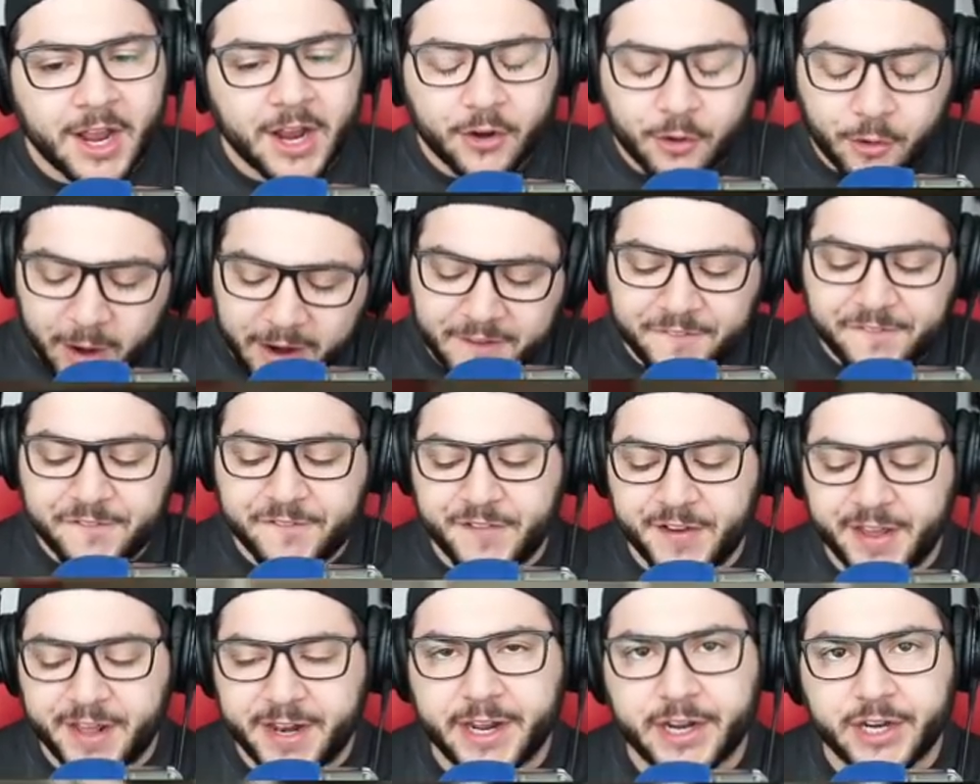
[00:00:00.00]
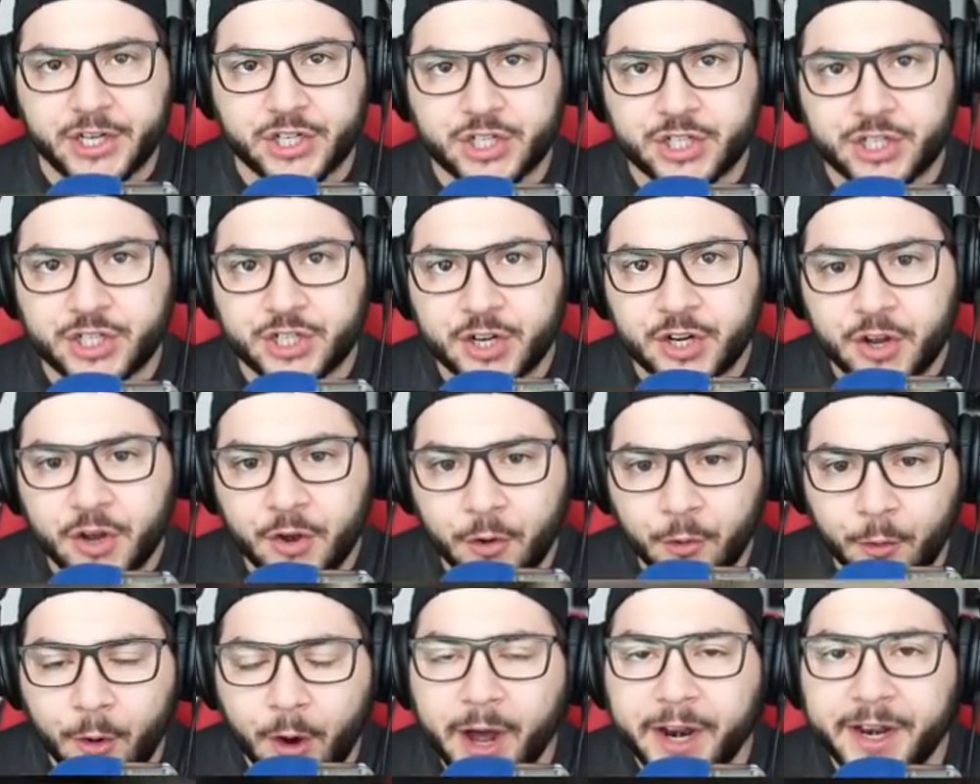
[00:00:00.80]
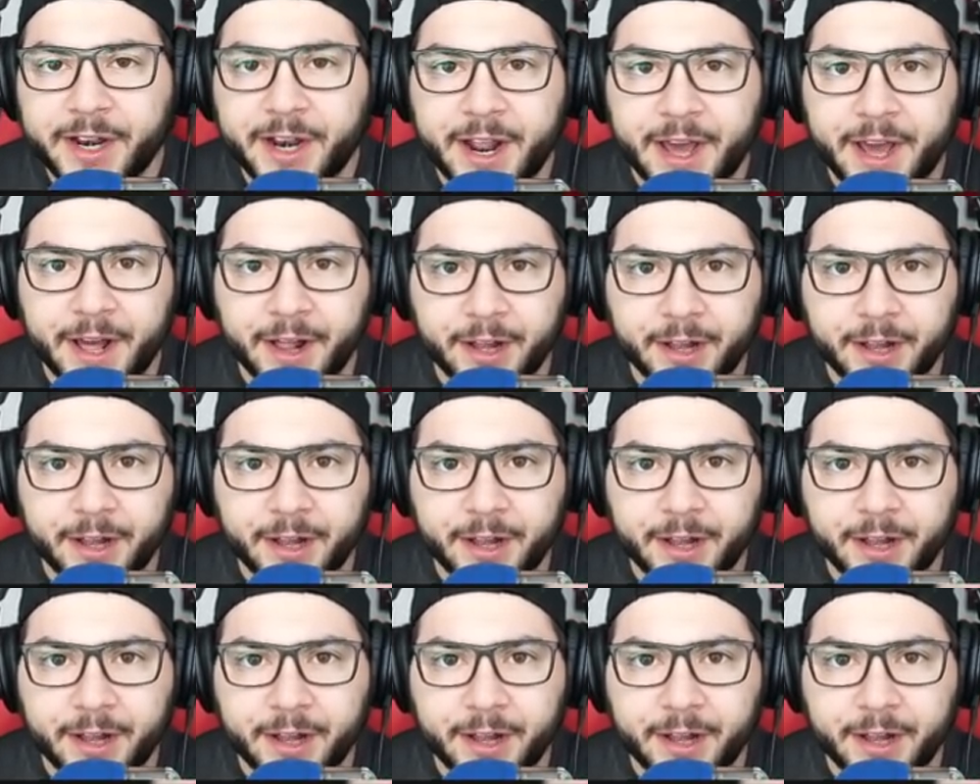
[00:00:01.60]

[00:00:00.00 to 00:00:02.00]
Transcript: Great finish. one nil.